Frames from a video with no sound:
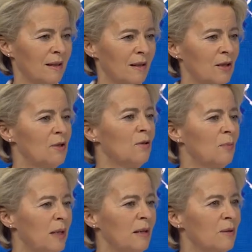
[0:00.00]
The
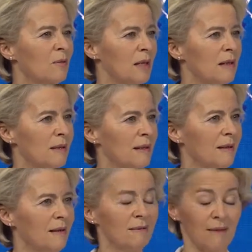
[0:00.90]
European Green
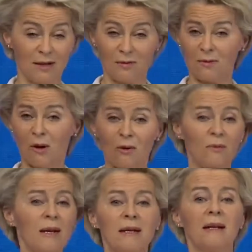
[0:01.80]
Deal is
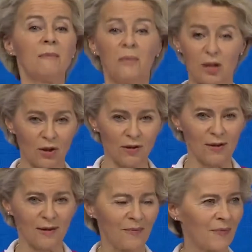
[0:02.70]
already
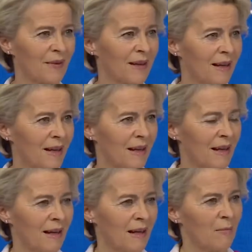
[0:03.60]
ambitious,
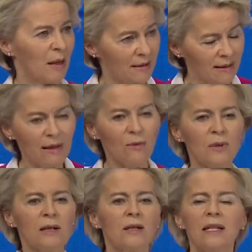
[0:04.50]
but now
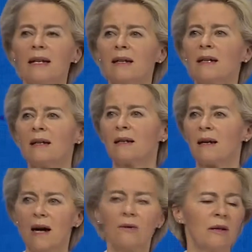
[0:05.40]
we are taking
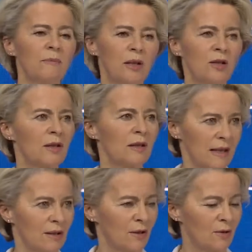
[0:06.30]
our ambition
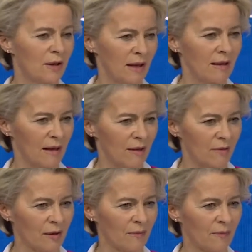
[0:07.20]
yet to another level.